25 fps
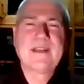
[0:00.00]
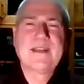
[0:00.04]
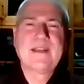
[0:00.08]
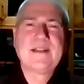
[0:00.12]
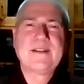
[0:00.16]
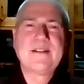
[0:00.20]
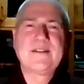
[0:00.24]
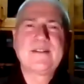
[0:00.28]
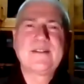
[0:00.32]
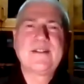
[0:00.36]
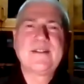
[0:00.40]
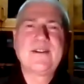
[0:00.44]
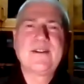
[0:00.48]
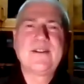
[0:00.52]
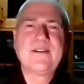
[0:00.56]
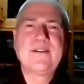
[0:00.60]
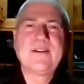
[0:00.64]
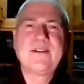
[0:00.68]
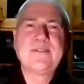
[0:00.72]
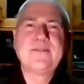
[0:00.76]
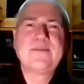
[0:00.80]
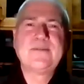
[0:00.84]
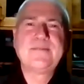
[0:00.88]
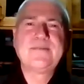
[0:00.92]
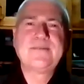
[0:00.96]

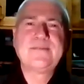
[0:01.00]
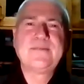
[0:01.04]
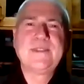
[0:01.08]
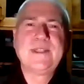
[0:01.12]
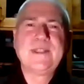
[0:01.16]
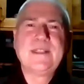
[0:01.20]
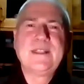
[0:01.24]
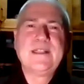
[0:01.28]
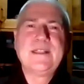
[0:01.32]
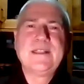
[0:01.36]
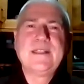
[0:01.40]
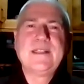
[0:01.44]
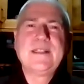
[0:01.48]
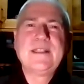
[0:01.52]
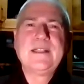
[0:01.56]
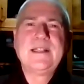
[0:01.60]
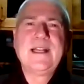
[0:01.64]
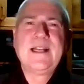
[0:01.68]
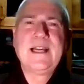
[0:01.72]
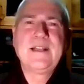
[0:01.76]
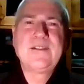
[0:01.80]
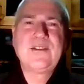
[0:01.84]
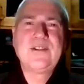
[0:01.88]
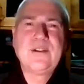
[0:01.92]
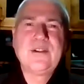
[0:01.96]
So,
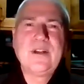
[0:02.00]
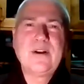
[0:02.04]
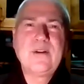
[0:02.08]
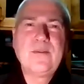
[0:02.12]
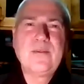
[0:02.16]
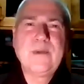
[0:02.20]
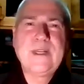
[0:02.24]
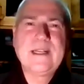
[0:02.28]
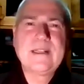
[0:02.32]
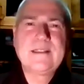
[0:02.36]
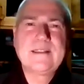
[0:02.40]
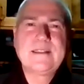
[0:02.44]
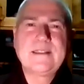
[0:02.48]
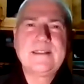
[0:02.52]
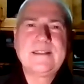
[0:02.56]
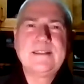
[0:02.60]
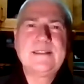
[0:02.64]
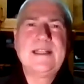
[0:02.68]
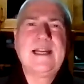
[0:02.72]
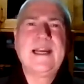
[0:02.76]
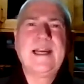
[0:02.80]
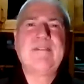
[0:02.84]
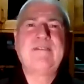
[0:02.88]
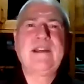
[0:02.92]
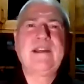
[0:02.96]
as you know, we are
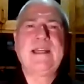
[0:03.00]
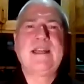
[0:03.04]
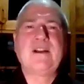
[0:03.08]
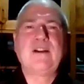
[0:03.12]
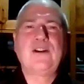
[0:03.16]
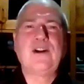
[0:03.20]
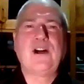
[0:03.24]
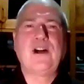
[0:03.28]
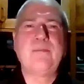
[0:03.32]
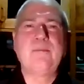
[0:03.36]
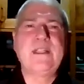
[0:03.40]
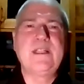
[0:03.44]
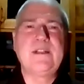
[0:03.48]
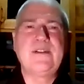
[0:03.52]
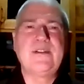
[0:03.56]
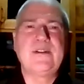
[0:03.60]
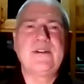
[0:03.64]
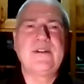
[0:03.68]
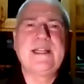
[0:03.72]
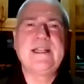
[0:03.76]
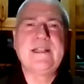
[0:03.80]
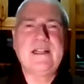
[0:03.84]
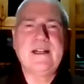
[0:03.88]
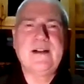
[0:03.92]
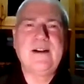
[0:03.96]
having a
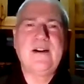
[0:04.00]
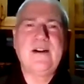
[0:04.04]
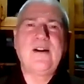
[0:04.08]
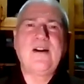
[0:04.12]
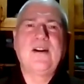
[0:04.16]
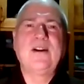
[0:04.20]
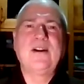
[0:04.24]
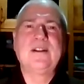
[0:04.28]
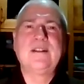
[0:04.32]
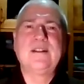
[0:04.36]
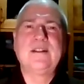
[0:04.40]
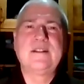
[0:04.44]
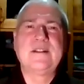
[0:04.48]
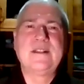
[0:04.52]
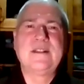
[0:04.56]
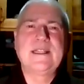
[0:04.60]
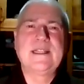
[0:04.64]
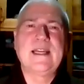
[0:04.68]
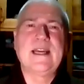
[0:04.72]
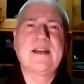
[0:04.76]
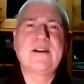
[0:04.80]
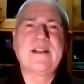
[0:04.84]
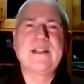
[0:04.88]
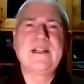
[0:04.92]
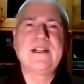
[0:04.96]
commentary on the
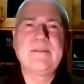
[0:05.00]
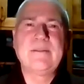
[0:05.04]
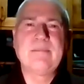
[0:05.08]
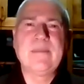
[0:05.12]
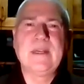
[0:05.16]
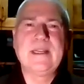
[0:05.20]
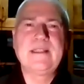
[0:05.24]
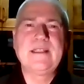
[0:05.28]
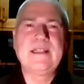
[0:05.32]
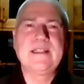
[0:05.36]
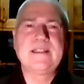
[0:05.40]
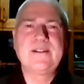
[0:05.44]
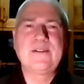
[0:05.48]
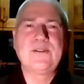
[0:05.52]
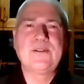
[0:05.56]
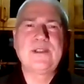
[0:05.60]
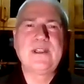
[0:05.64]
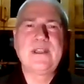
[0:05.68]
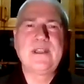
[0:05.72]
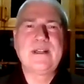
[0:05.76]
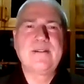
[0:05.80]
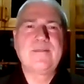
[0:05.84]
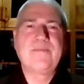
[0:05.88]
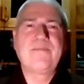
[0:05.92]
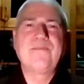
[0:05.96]
Karaniya Metta
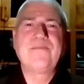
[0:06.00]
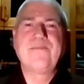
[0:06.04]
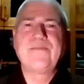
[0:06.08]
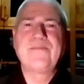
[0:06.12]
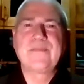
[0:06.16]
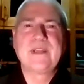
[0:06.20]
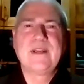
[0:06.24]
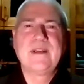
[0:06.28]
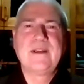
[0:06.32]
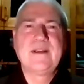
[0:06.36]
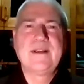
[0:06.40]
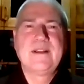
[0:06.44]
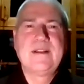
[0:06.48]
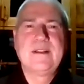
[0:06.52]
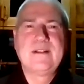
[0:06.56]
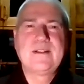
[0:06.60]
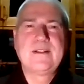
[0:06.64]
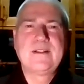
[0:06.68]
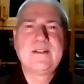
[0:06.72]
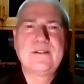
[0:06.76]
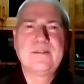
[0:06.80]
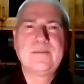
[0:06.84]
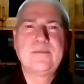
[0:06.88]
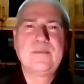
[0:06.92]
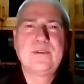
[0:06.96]
Sutta,
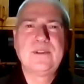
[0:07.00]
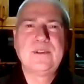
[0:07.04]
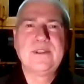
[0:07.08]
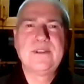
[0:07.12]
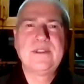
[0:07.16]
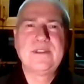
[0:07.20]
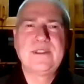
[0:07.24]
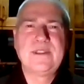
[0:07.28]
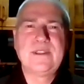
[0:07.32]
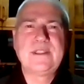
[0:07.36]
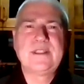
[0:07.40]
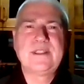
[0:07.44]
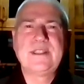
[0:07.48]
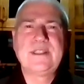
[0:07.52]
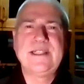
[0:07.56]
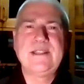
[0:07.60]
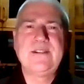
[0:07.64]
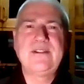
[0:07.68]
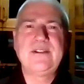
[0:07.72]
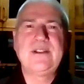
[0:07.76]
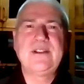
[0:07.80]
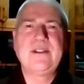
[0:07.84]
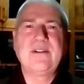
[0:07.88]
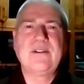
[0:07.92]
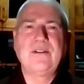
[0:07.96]
or the Buddha's
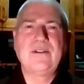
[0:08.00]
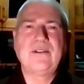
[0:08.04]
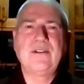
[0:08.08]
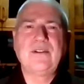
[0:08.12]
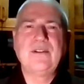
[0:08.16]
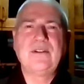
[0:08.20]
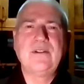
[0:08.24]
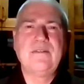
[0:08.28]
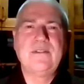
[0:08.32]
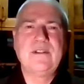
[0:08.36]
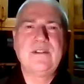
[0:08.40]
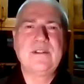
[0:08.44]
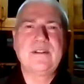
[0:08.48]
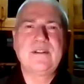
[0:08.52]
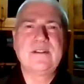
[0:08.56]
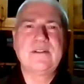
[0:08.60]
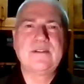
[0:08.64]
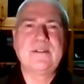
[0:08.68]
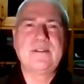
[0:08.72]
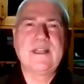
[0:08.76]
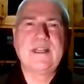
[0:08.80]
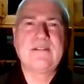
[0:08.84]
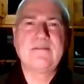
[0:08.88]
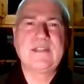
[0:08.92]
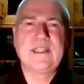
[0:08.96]
teaching on
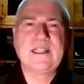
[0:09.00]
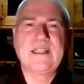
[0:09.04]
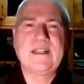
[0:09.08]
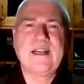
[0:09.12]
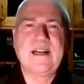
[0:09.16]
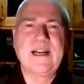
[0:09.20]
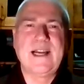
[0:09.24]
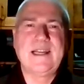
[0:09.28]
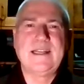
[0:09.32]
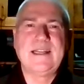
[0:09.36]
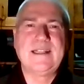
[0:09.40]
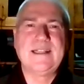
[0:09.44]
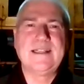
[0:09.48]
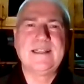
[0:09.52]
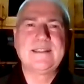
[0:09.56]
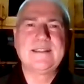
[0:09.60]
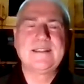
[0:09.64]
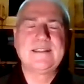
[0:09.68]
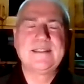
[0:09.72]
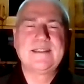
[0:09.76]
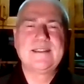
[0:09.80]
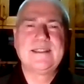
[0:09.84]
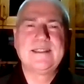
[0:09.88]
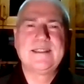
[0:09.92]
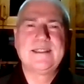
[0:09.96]
universal loving
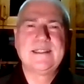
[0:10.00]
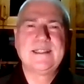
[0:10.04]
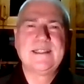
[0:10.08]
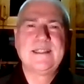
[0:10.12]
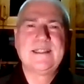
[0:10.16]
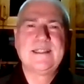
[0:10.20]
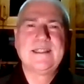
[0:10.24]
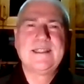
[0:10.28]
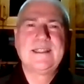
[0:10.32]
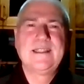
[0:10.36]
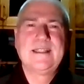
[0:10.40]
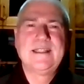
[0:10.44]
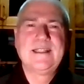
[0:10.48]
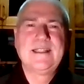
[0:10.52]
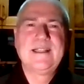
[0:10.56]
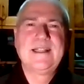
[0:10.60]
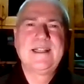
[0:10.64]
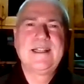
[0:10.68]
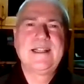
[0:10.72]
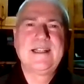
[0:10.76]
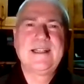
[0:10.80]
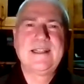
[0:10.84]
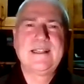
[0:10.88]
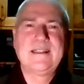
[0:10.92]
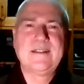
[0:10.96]
kindness.
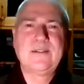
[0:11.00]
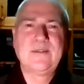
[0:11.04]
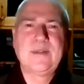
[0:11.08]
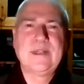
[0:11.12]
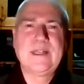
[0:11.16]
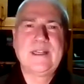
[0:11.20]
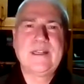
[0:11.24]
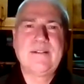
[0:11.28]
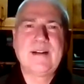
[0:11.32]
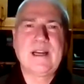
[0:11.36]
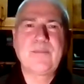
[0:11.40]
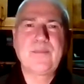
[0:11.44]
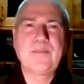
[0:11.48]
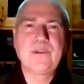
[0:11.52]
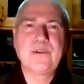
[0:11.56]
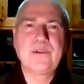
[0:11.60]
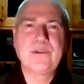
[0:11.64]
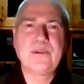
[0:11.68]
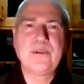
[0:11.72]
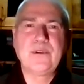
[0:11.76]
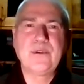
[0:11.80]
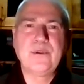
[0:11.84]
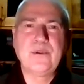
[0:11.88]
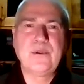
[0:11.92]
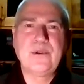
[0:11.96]
And we're up
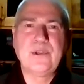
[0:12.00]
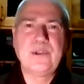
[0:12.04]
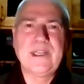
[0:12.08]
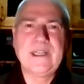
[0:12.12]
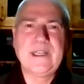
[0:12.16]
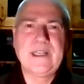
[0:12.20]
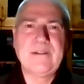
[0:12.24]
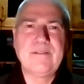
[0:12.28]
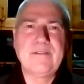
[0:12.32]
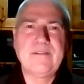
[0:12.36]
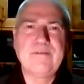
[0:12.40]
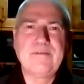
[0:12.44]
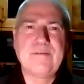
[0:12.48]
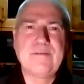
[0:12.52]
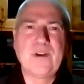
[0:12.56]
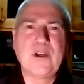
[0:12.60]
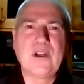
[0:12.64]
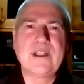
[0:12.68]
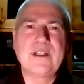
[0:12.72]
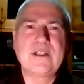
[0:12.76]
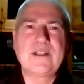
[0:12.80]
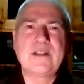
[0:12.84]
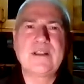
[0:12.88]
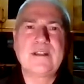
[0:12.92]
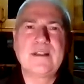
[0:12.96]
to the
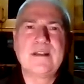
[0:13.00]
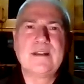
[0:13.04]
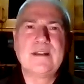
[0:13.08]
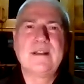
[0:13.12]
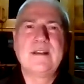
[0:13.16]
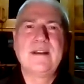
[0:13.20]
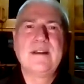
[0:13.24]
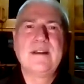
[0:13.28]
first